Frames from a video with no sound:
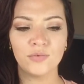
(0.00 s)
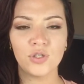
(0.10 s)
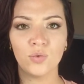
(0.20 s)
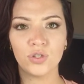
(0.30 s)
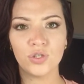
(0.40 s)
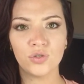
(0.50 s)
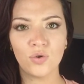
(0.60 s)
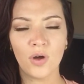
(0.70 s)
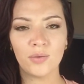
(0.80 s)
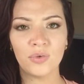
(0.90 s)
to what you're
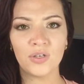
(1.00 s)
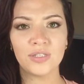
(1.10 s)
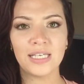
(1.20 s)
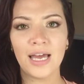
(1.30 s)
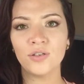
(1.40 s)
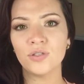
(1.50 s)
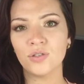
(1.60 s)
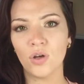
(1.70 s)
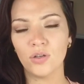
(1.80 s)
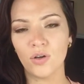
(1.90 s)
drawing, because the end
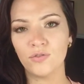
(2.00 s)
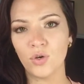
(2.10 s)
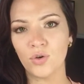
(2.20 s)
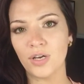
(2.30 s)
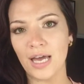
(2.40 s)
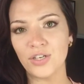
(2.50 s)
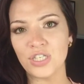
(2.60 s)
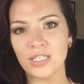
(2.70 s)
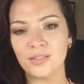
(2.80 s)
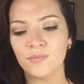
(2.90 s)
result of your
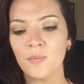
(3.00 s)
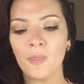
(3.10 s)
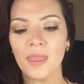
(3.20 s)
creation